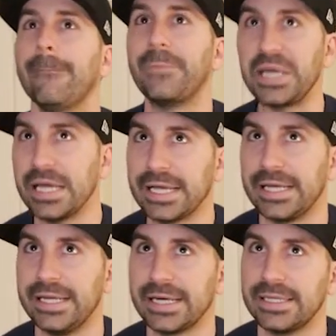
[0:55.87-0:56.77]
being
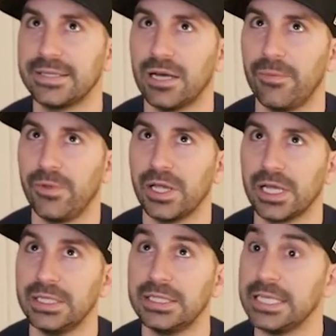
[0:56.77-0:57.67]
connected to something
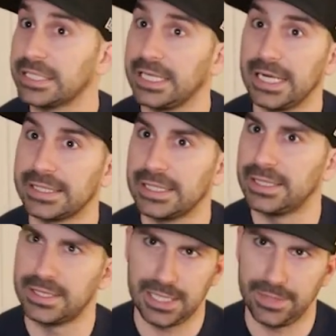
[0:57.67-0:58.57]
and disconnected at
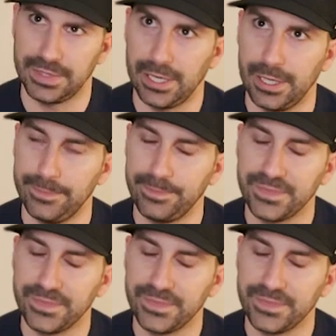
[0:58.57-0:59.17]
the same time.